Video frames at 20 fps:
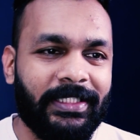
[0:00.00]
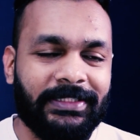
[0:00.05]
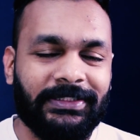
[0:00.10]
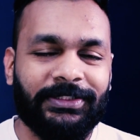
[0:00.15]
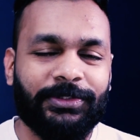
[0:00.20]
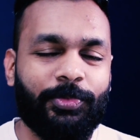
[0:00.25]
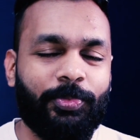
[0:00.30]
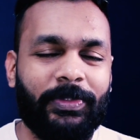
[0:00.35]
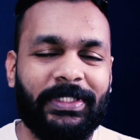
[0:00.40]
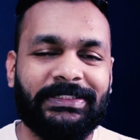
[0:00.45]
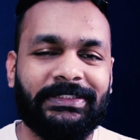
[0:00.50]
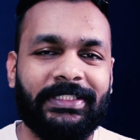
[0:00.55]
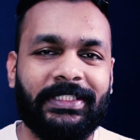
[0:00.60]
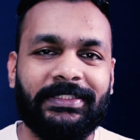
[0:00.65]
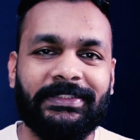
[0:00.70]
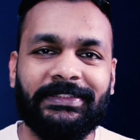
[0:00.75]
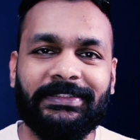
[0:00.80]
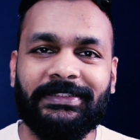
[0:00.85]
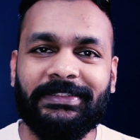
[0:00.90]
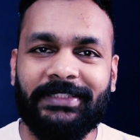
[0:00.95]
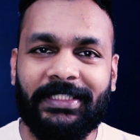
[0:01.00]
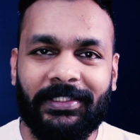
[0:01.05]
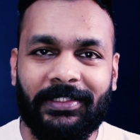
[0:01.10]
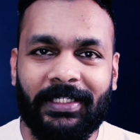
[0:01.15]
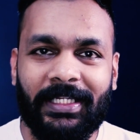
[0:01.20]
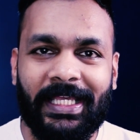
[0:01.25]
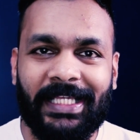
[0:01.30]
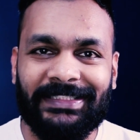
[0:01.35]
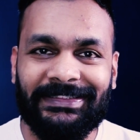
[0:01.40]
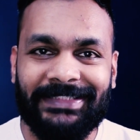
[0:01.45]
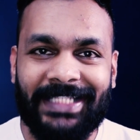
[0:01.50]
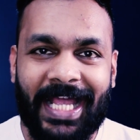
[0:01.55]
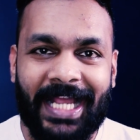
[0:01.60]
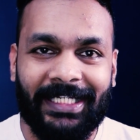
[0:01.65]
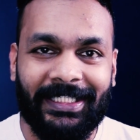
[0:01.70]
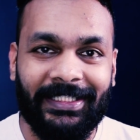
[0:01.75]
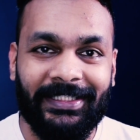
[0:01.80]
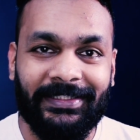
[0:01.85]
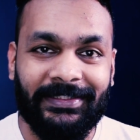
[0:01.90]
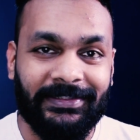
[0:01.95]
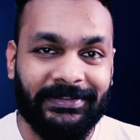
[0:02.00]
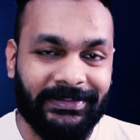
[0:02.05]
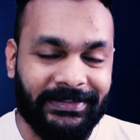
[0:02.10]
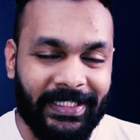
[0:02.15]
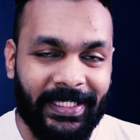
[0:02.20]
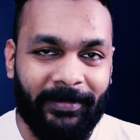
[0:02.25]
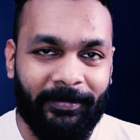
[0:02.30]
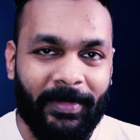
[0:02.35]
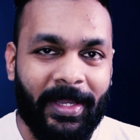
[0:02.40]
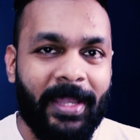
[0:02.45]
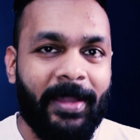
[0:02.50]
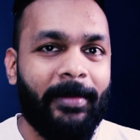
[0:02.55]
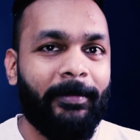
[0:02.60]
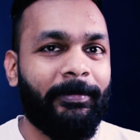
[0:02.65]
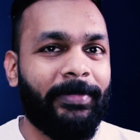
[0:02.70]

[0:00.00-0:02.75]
his question is still exactly the same.